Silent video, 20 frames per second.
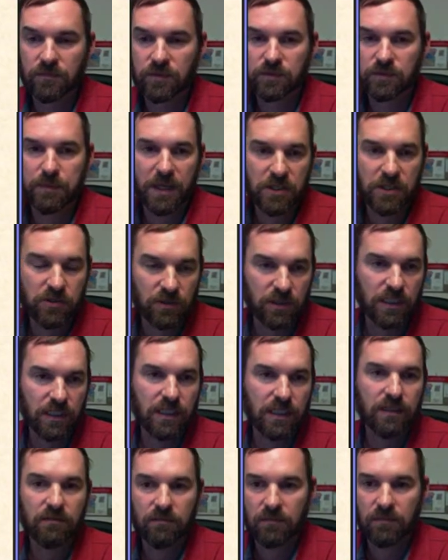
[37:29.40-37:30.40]

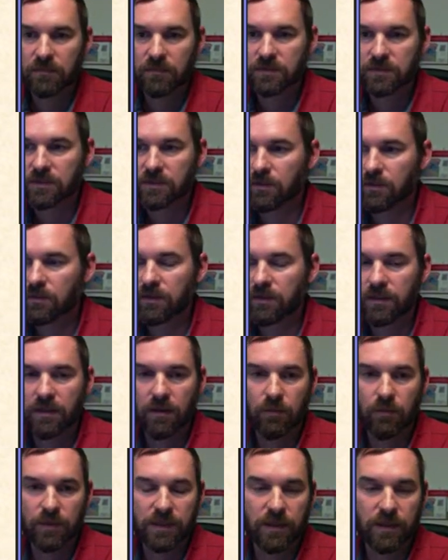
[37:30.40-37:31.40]
spatially, so
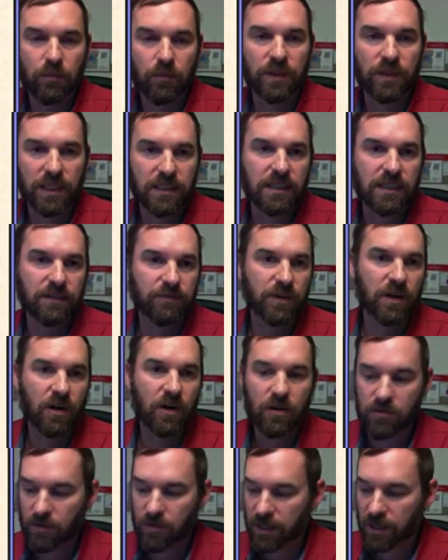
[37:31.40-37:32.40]
in, within within
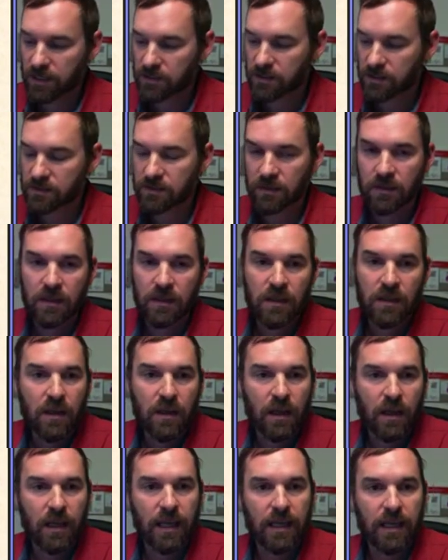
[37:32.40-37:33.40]
different herd ranges,
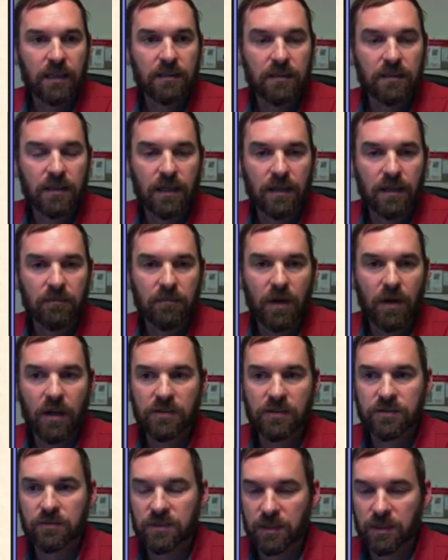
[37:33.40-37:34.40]
and um,
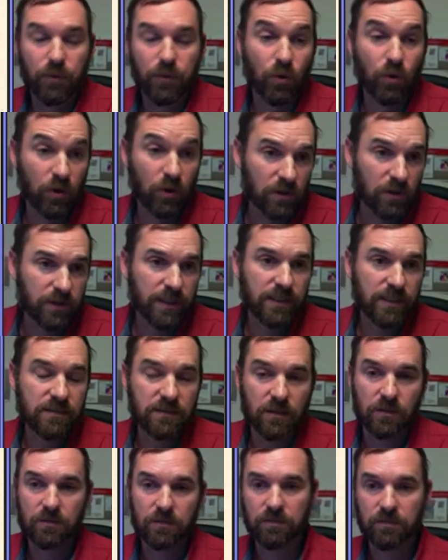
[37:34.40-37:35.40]
also temporally.
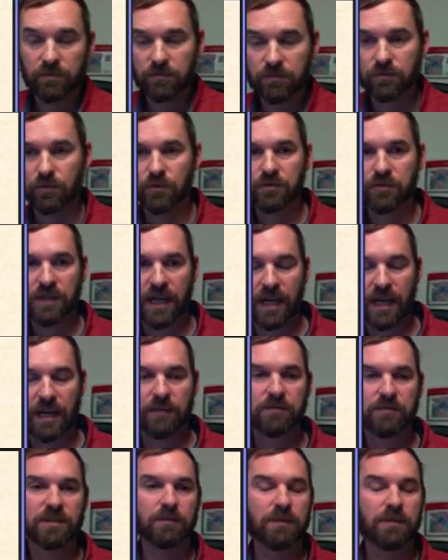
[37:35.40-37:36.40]
So through
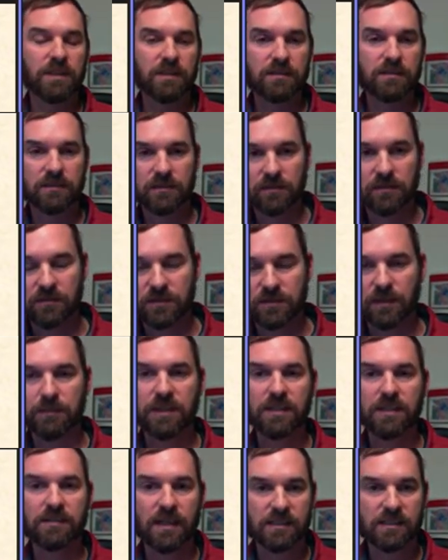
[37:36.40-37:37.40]
time, some of these
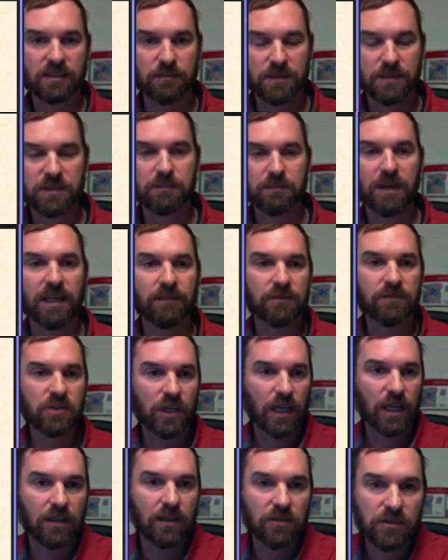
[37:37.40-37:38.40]
some of these estimates may have
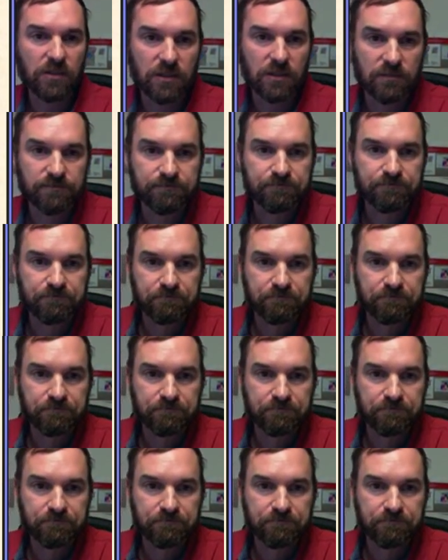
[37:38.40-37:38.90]
changed.